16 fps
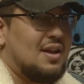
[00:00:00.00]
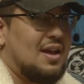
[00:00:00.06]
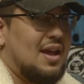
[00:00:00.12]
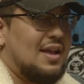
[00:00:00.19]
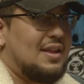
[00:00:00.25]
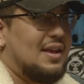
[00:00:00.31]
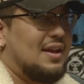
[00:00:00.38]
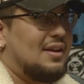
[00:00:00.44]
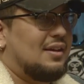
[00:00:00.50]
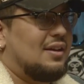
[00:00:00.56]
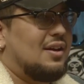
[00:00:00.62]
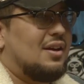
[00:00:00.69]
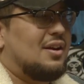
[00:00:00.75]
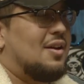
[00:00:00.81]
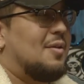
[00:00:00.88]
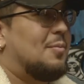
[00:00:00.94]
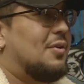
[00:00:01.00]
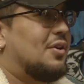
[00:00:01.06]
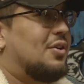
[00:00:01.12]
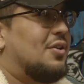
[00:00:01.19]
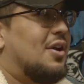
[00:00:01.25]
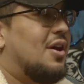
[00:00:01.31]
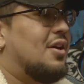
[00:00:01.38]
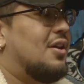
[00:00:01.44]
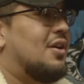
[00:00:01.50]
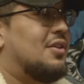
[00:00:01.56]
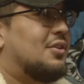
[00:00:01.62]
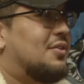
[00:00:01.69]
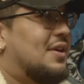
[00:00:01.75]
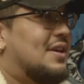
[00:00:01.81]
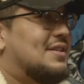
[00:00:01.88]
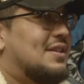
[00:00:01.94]
And then a couple of other
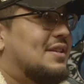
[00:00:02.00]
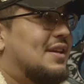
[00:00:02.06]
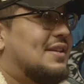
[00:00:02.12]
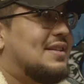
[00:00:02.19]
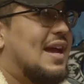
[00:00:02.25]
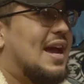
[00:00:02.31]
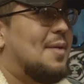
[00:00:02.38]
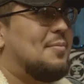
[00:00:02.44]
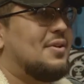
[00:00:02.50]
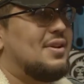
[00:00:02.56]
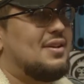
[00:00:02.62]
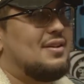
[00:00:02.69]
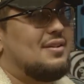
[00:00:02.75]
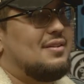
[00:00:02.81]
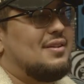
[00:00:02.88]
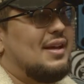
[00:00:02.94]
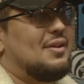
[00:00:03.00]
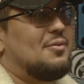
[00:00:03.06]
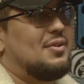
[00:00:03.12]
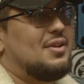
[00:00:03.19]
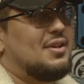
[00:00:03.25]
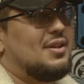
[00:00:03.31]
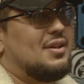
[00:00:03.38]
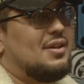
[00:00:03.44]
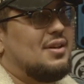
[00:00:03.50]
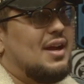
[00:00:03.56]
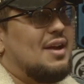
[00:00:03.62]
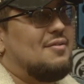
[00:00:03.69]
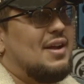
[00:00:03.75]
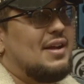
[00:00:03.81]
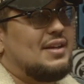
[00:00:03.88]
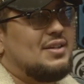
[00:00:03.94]
crazy things happened, like with the
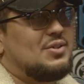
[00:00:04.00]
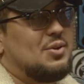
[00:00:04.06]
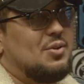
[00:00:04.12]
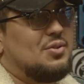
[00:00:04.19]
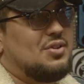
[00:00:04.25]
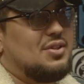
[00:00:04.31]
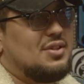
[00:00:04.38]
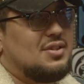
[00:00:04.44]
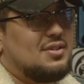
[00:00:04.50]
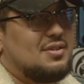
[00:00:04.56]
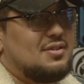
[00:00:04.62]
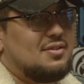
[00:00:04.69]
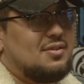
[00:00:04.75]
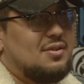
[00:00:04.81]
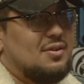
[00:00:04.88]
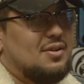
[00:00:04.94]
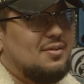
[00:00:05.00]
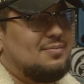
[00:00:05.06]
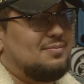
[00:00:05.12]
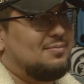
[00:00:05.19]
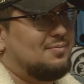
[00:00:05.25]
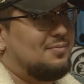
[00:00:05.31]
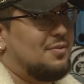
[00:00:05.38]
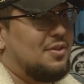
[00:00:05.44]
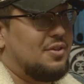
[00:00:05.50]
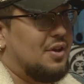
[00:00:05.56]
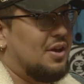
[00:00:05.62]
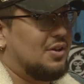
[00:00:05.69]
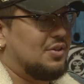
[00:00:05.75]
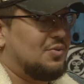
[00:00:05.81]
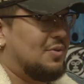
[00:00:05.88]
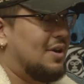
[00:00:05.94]
Iraqi soldiers or
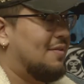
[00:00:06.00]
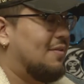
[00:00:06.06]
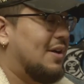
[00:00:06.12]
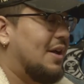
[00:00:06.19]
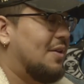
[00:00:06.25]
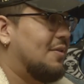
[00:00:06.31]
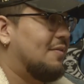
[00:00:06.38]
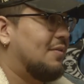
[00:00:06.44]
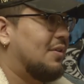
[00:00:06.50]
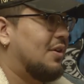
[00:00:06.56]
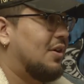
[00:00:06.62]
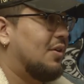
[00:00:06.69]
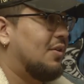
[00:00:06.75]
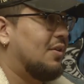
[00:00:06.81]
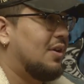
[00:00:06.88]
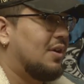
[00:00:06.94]
thugs, whatever, I don't even know.